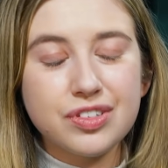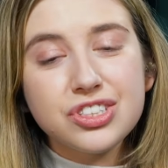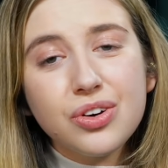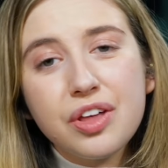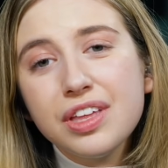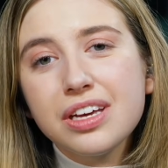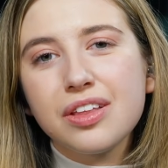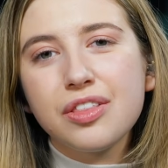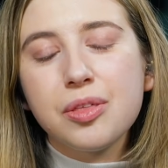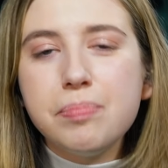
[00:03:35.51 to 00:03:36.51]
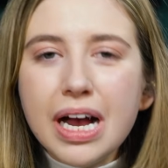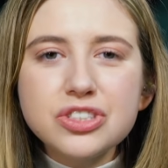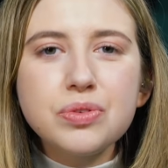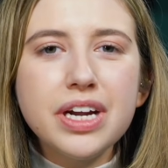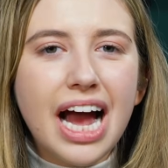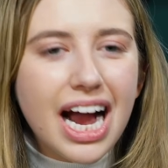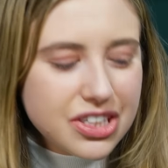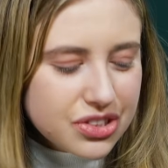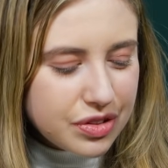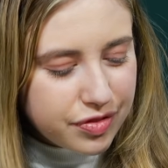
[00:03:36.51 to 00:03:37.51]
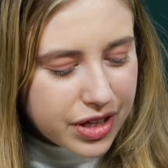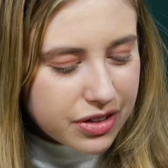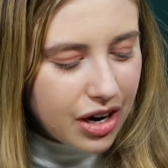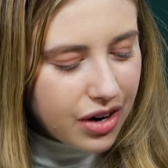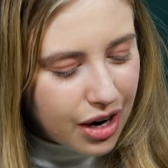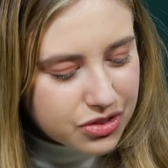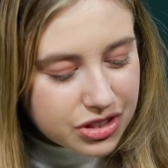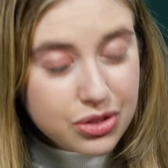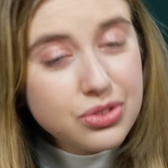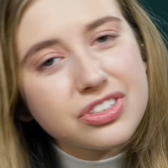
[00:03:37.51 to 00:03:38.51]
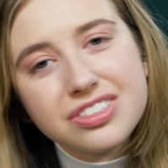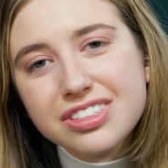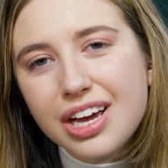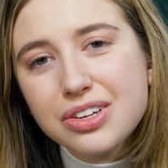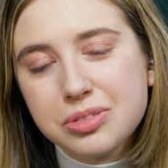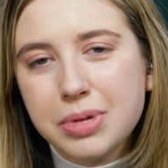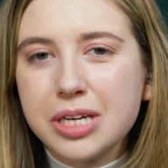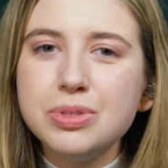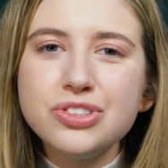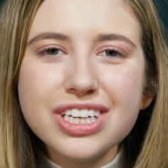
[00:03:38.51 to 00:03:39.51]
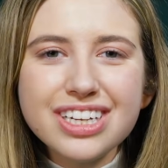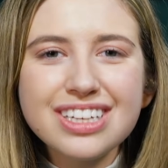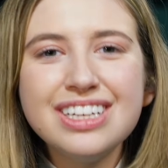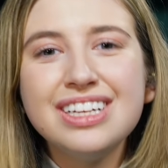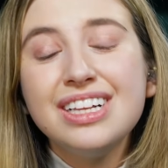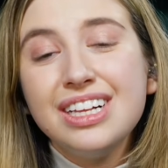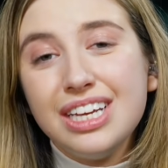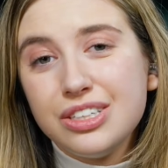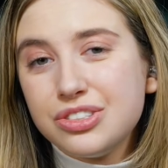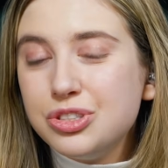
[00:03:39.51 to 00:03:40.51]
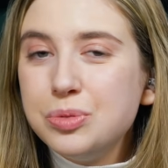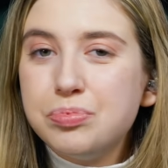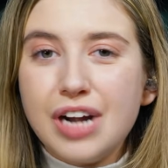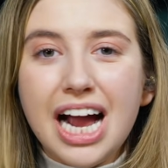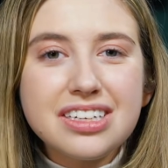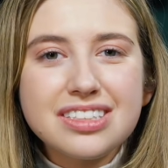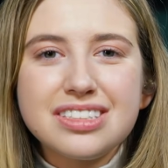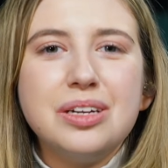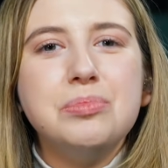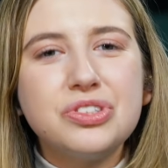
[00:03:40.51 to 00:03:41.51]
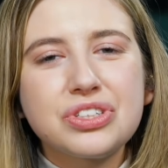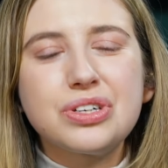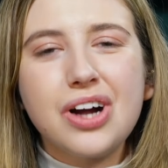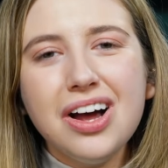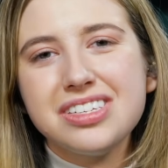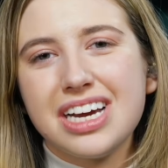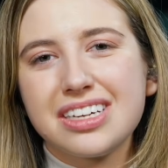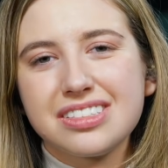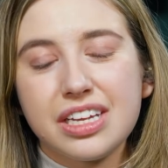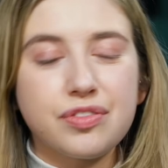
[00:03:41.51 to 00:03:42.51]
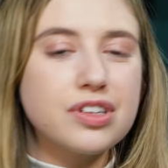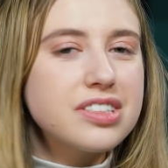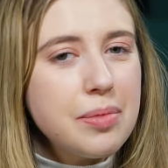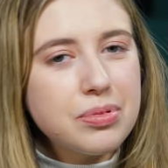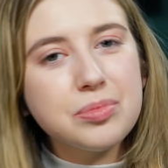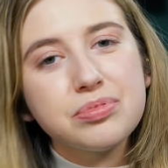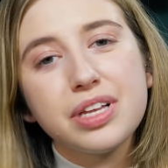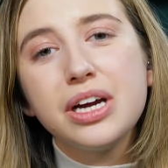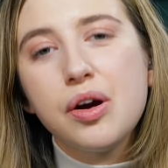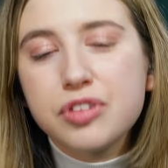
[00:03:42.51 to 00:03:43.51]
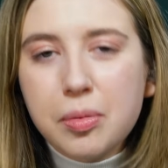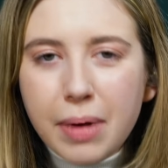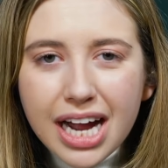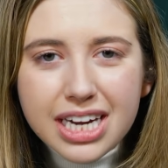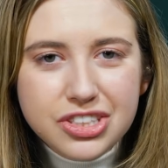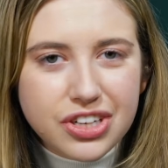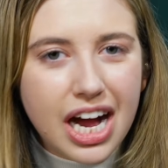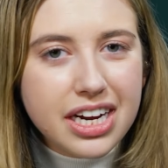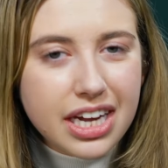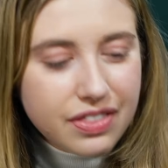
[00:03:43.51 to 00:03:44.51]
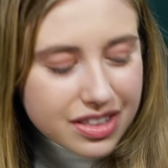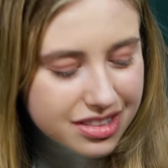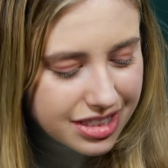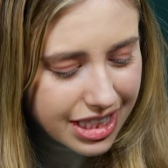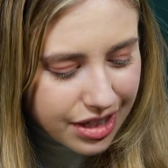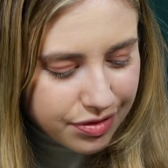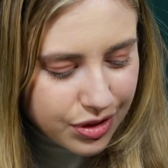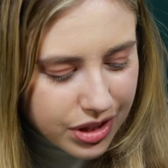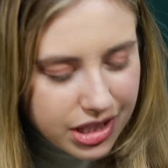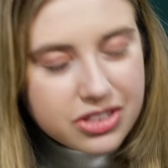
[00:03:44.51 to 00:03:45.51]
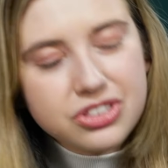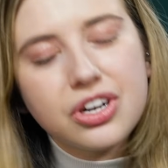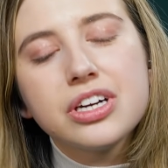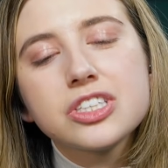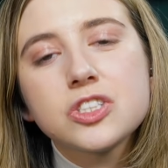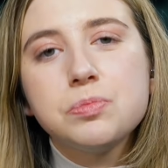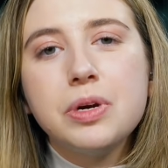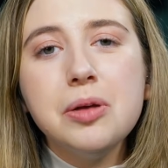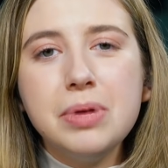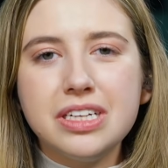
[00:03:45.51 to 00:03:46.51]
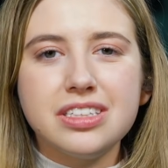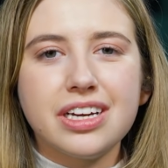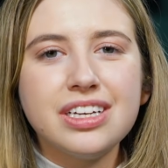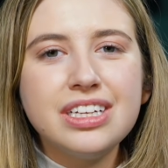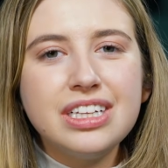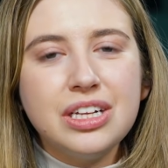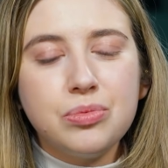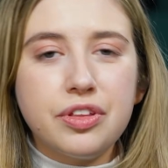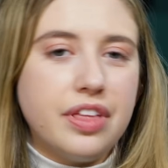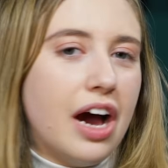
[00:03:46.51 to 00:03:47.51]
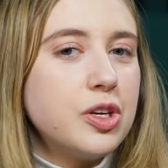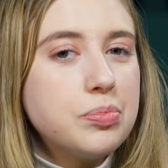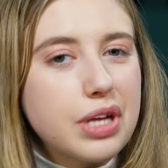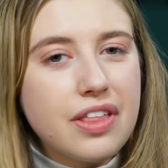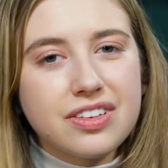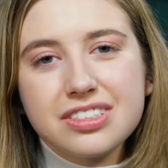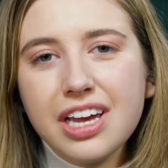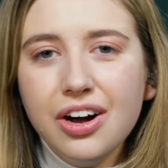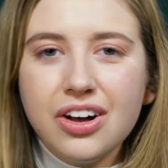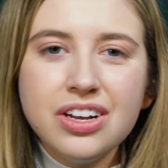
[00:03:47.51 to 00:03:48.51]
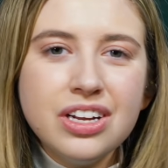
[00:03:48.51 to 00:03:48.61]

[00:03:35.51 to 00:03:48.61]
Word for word: So I think the best way to actually figure out how to use this scale to make music is to practice in a musical context. Like, for example, playing over a backing track and then seeing if you can start experimenting with how you play the scale.